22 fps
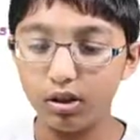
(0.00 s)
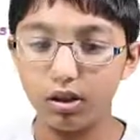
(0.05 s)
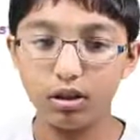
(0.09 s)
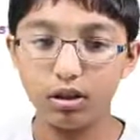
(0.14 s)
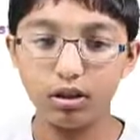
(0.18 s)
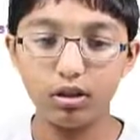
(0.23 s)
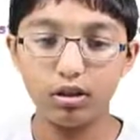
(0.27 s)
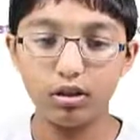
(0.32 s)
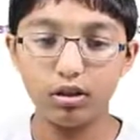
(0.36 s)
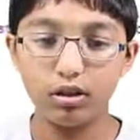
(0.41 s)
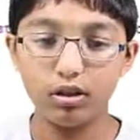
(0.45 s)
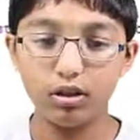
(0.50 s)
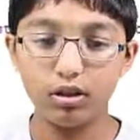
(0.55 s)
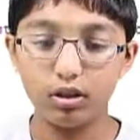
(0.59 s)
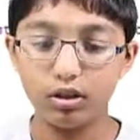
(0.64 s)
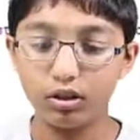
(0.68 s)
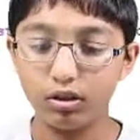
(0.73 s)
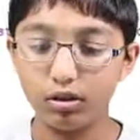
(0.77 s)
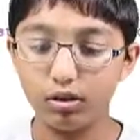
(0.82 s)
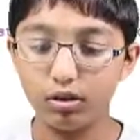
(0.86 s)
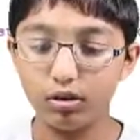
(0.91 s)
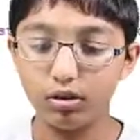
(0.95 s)
and
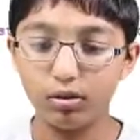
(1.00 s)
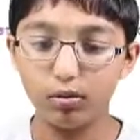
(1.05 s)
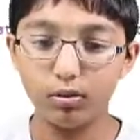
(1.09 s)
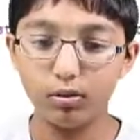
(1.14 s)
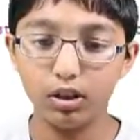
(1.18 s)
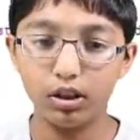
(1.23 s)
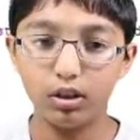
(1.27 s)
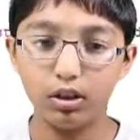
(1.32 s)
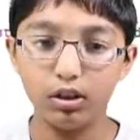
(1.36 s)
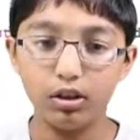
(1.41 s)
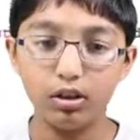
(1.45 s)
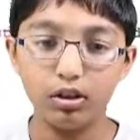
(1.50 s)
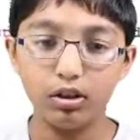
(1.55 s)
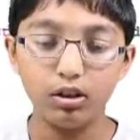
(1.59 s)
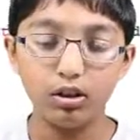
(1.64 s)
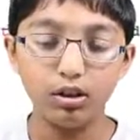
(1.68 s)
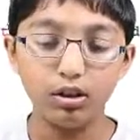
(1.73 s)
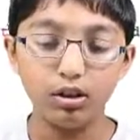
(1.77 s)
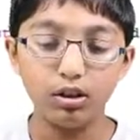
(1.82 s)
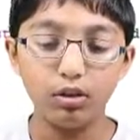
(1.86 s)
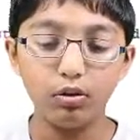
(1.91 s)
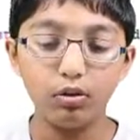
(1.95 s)
comma
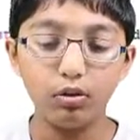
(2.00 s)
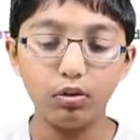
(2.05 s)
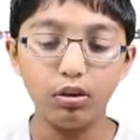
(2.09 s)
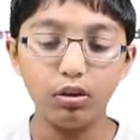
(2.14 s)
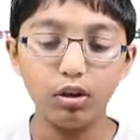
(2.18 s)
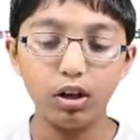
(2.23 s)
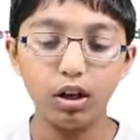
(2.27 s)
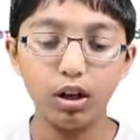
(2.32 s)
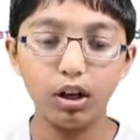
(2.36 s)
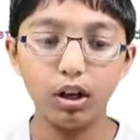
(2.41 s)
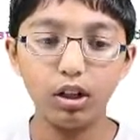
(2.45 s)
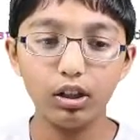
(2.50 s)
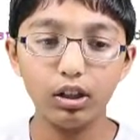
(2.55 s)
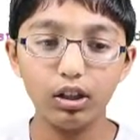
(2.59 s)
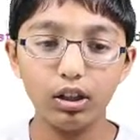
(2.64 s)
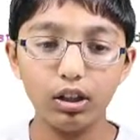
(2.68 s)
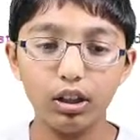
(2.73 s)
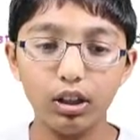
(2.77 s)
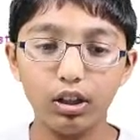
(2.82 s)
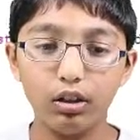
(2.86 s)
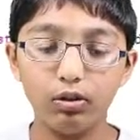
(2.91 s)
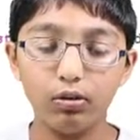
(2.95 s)
height
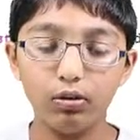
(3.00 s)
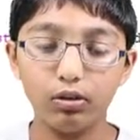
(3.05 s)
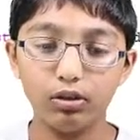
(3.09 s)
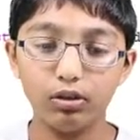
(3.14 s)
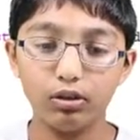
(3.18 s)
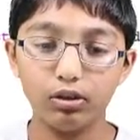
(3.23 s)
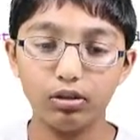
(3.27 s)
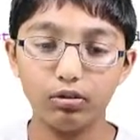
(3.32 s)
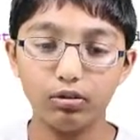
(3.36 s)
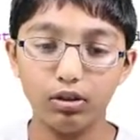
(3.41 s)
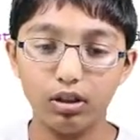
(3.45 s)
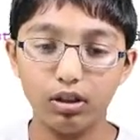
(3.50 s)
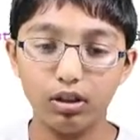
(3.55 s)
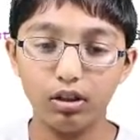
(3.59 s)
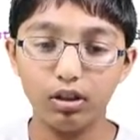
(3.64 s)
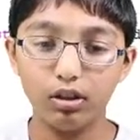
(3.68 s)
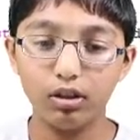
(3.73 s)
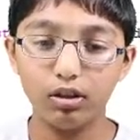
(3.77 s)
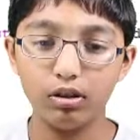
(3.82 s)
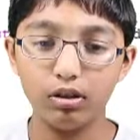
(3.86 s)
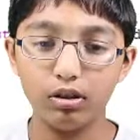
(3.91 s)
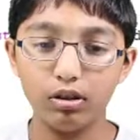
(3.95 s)
equals 3
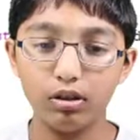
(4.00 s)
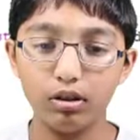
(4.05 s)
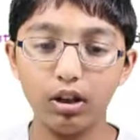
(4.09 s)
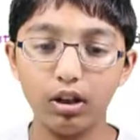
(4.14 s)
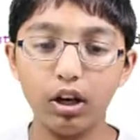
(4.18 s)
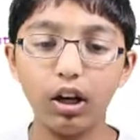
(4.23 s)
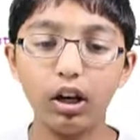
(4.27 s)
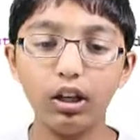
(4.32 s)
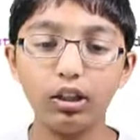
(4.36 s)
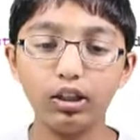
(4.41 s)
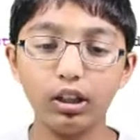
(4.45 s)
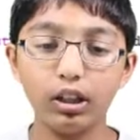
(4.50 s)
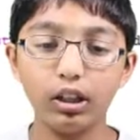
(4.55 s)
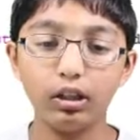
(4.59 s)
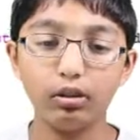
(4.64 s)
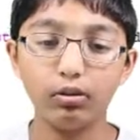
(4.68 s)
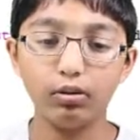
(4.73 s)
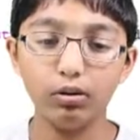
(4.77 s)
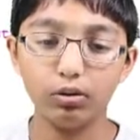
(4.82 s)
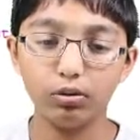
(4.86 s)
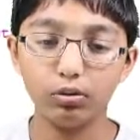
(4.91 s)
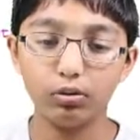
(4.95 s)
height
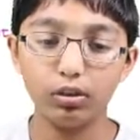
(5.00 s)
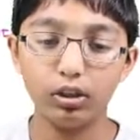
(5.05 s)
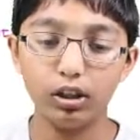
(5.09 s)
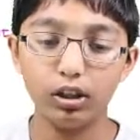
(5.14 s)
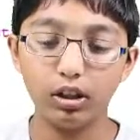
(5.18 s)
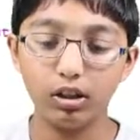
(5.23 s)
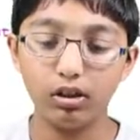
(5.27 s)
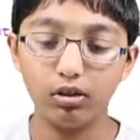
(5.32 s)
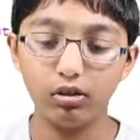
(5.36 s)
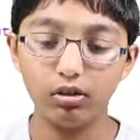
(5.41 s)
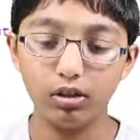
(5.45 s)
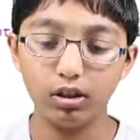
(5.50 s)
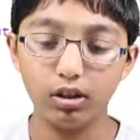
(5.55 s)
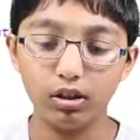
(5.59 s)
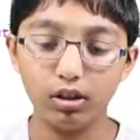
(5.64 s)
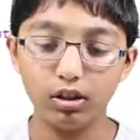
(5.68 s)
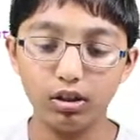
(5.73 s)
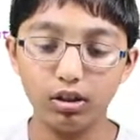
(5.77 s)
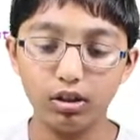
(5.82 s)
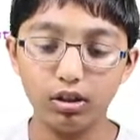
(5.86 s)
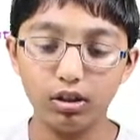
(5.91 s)
equals 100